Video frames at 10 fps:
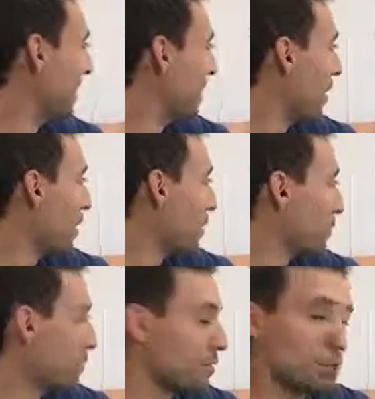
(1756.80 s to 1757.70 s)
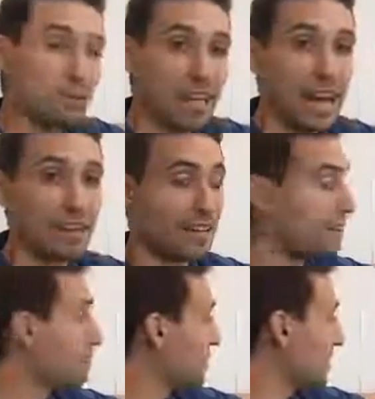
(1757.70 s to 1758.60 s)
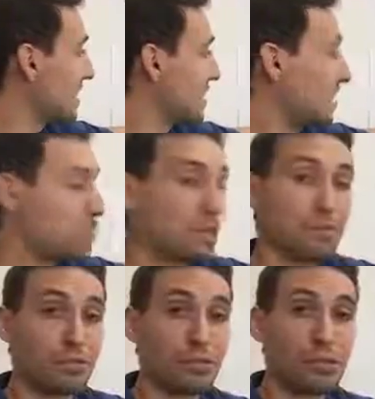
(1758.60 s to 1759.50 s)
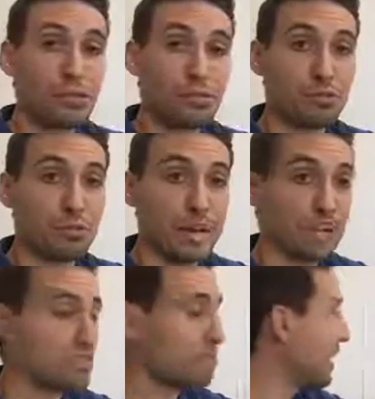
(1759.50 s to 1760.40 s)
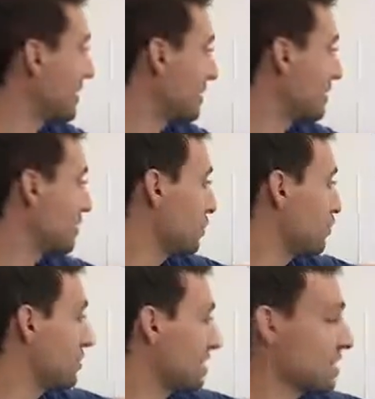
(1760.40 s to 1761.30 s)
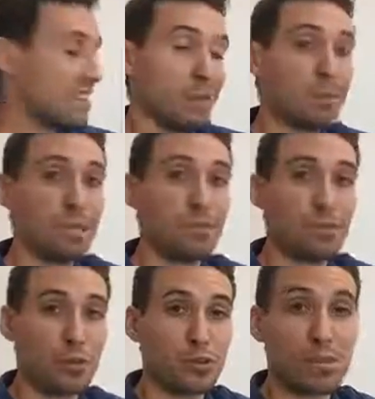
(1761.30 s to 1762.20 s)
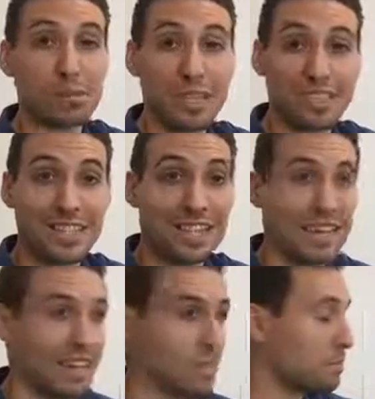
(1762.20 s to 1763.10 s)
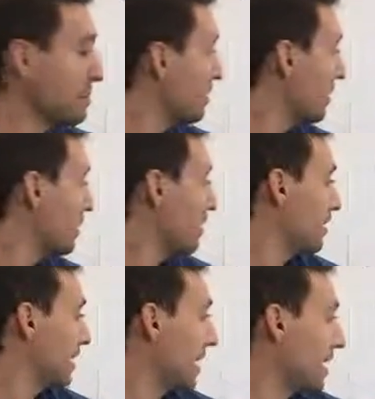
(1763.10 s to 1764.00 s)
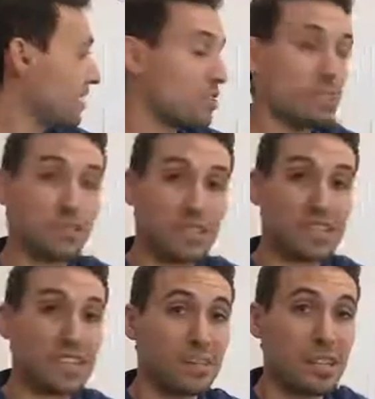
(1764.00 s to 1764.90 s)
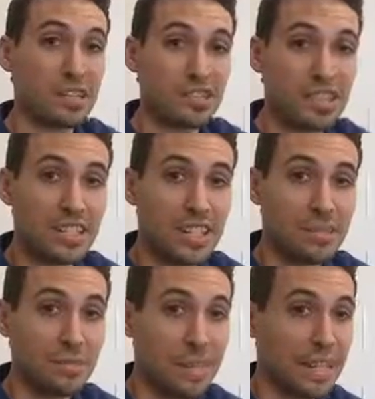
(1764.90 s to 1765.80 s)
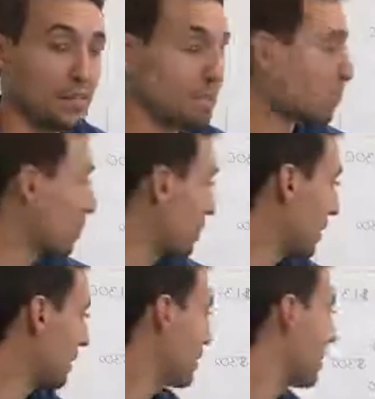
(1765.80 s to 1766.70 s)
You've got, set aside money for future repairs and maintenance. You've set aside money for those big ticket items. And you set aside money just in case you're vacant for 1 month.